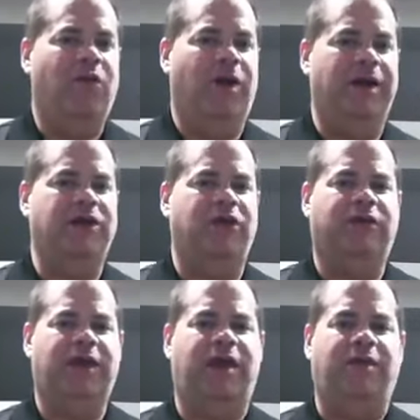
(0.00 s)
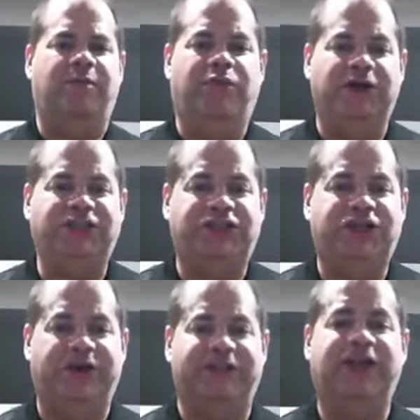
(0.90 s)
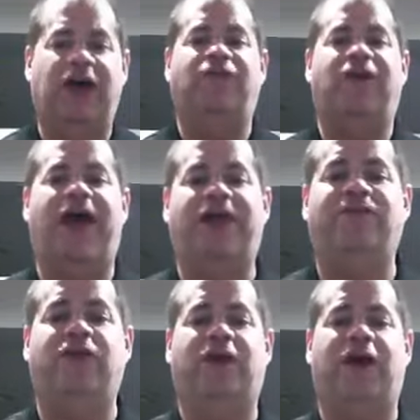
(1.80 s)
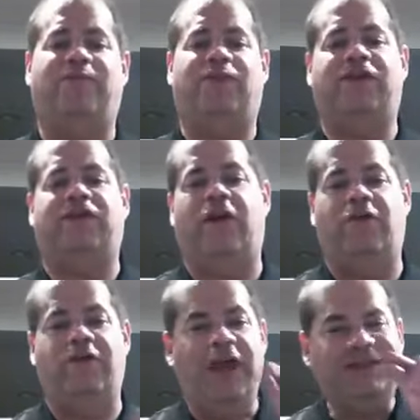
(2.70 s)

One new thing. Push yourself out of your comfort zone